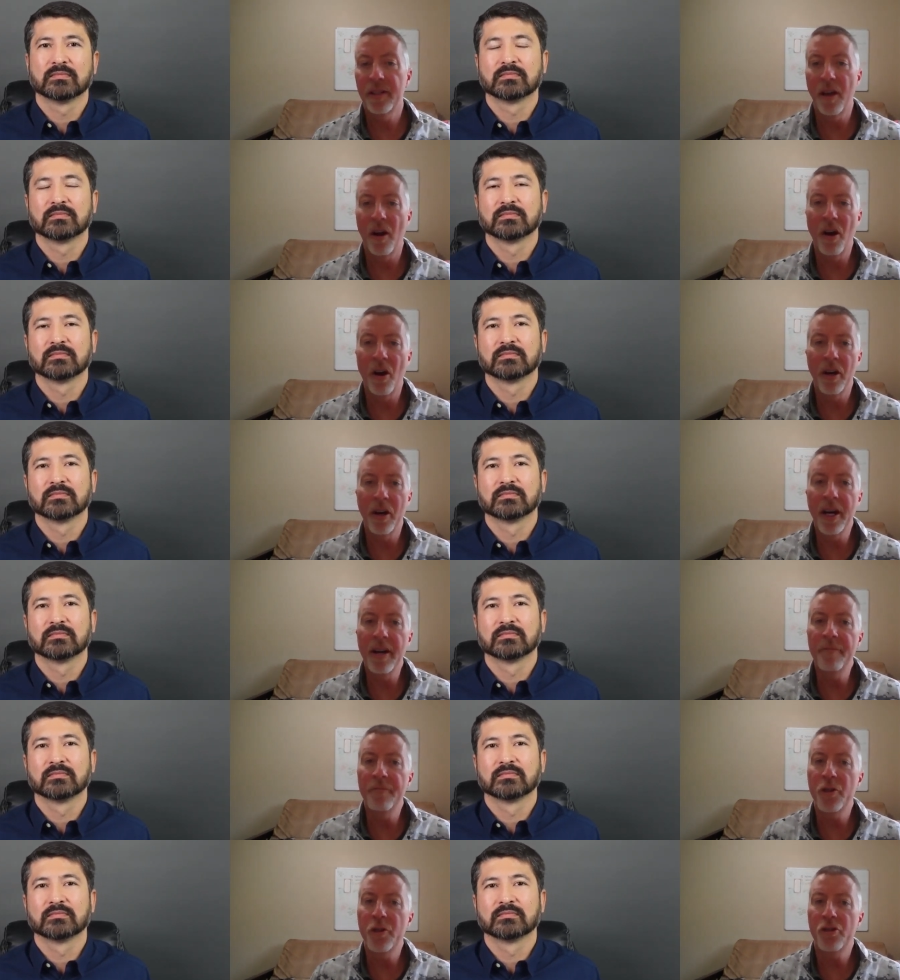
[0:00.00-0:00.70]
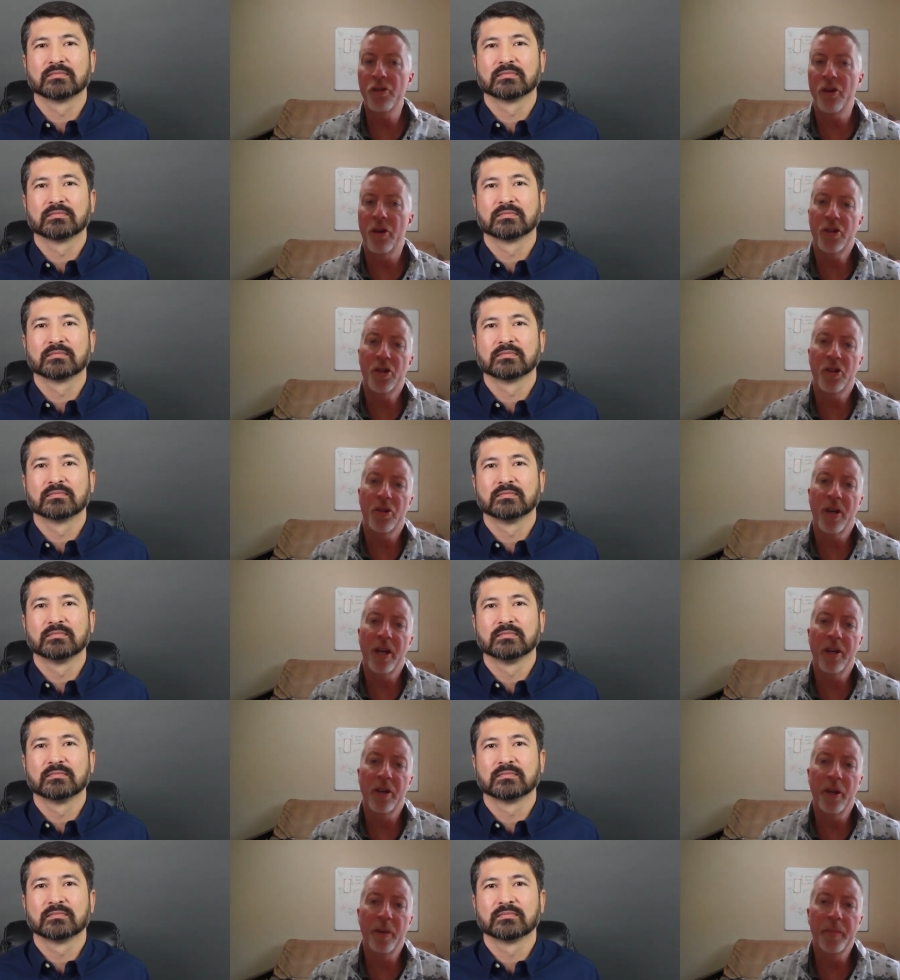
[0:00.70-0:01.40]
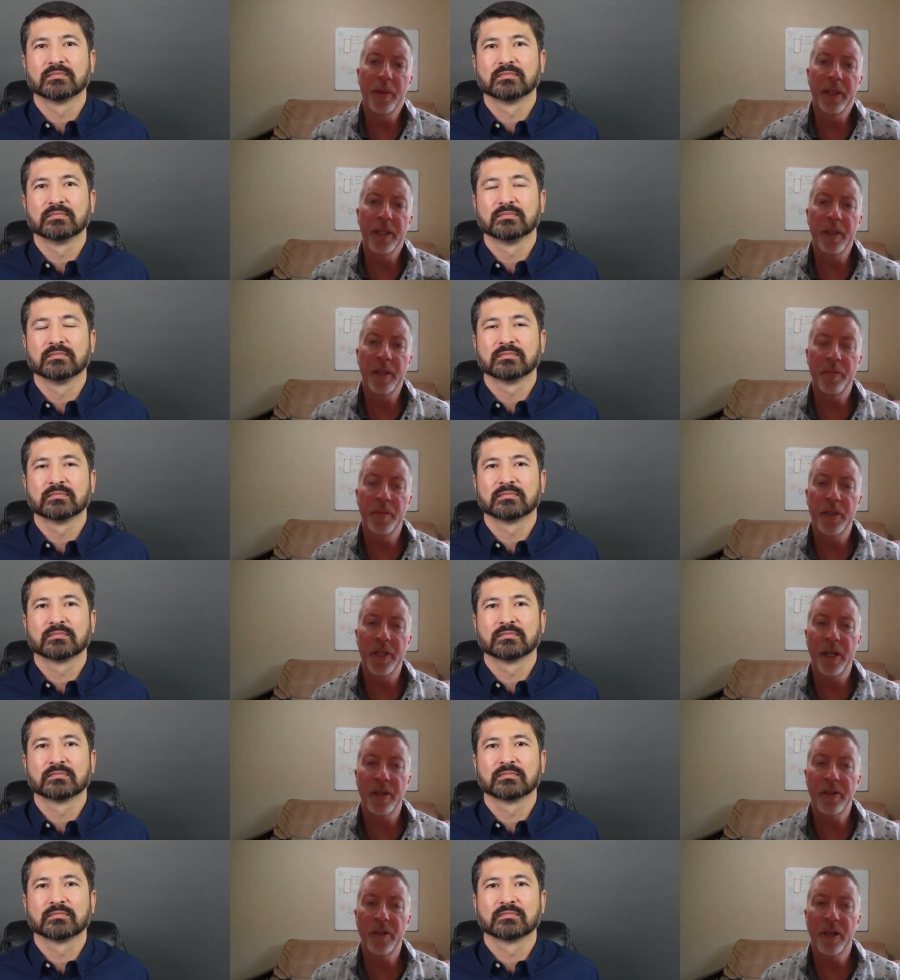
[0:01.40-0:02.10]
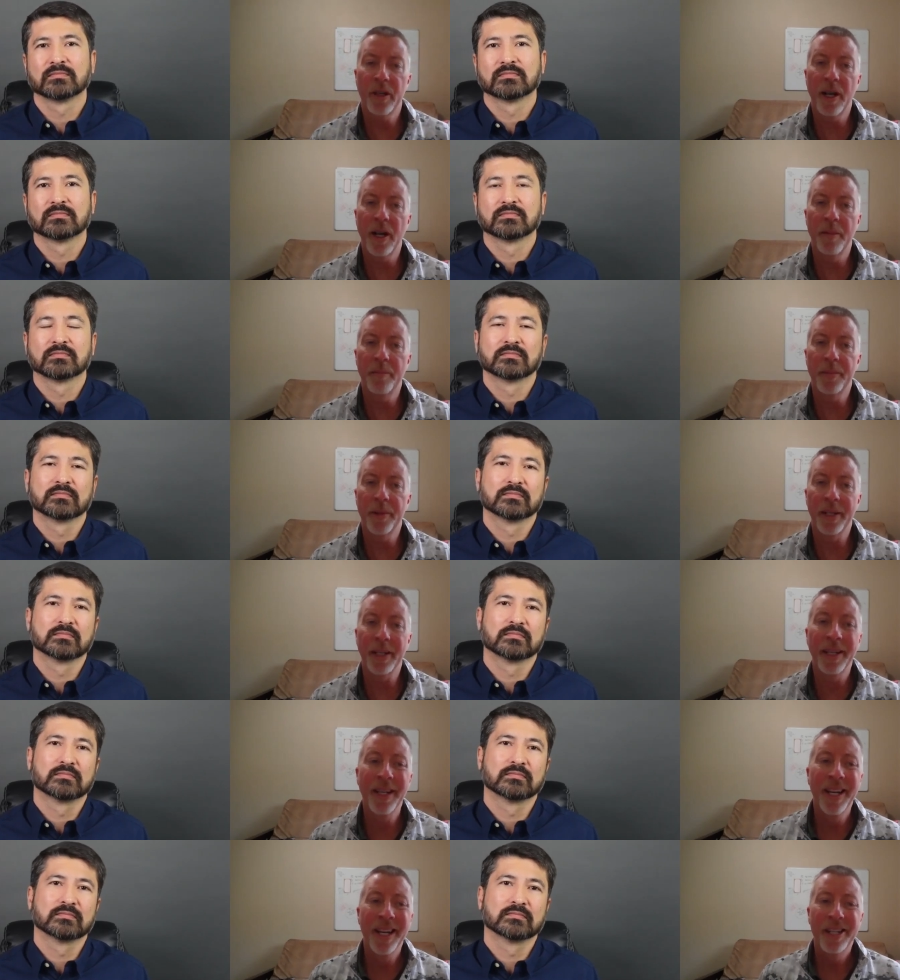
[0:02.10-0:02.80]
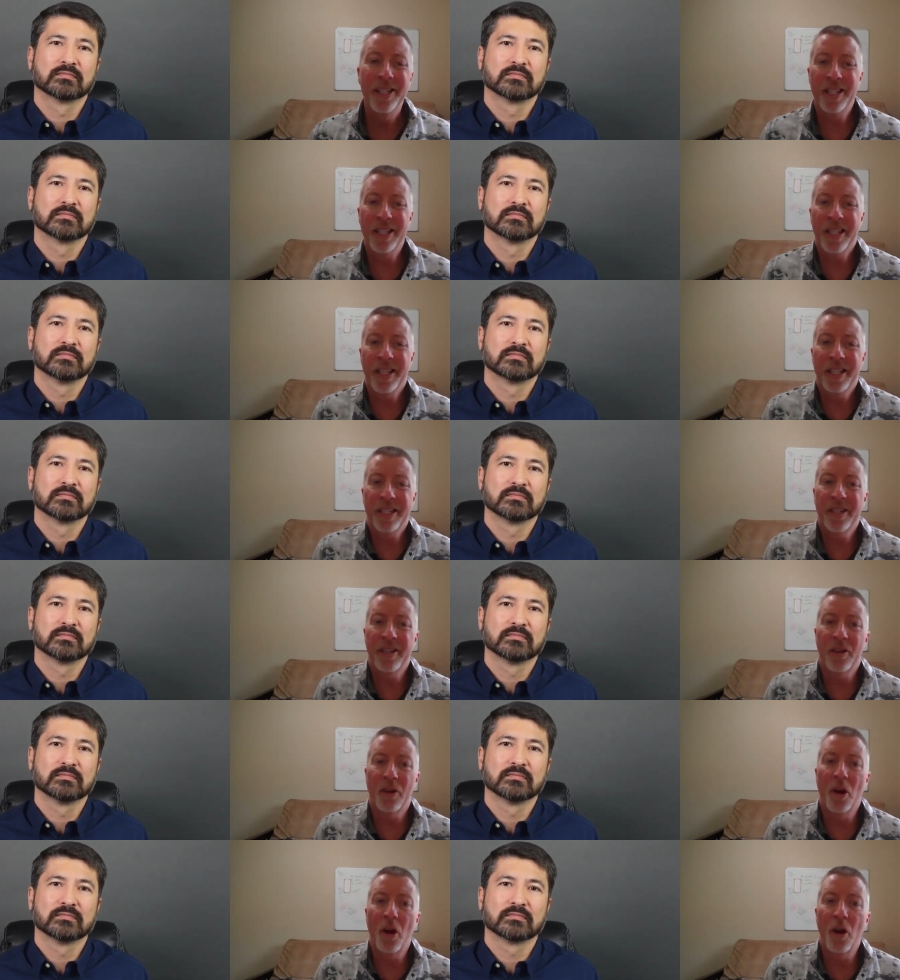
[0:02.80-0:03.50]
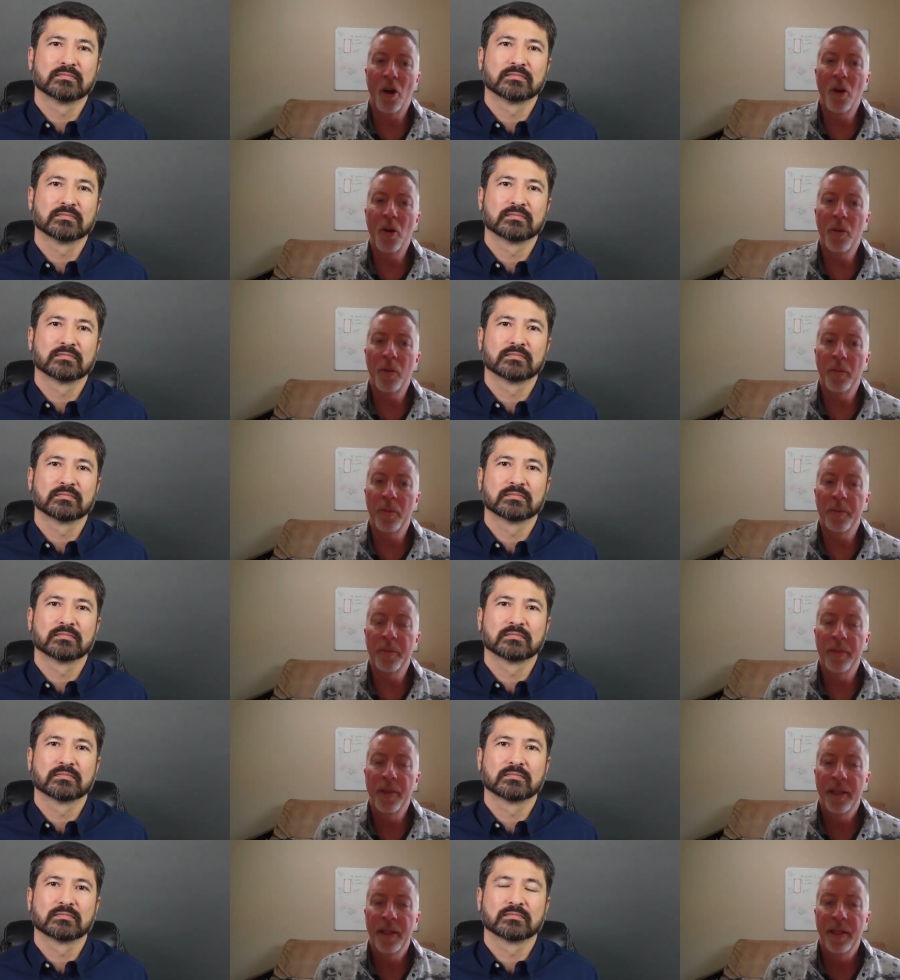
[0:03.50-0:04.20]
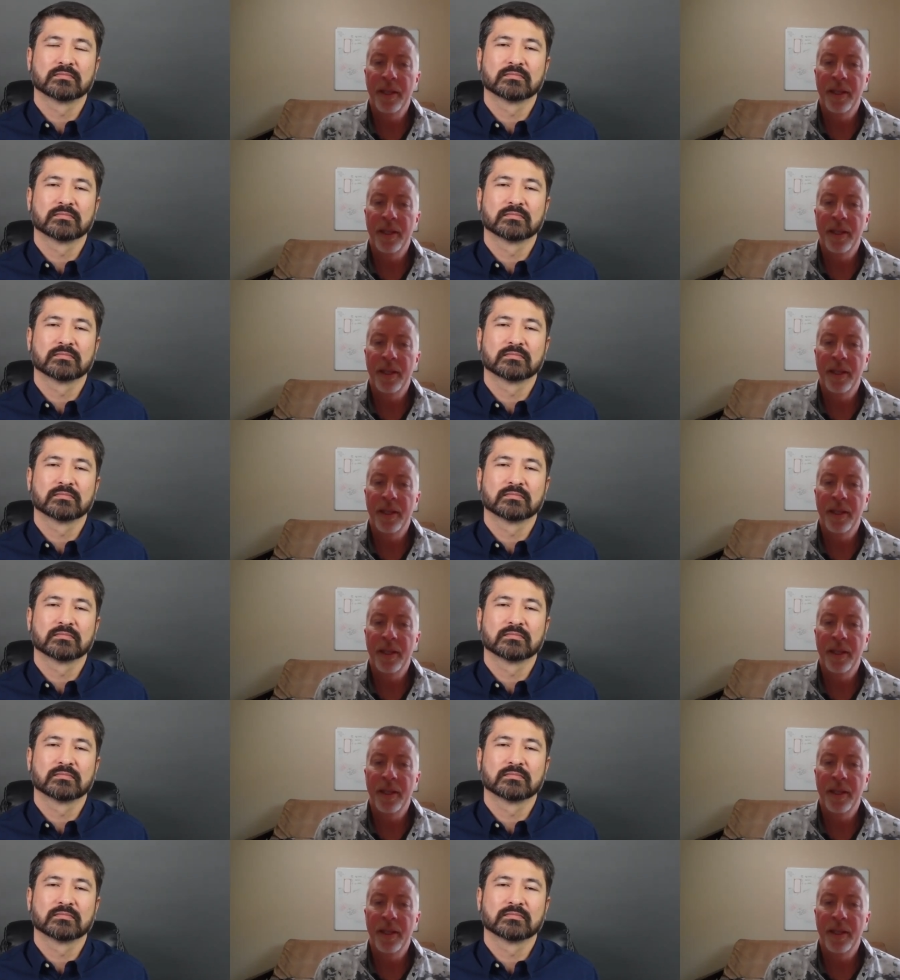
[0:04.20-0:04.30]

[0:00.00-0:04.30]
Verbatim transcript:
Speaker 1: our infrastructure and our ability to protect our company. Just because their home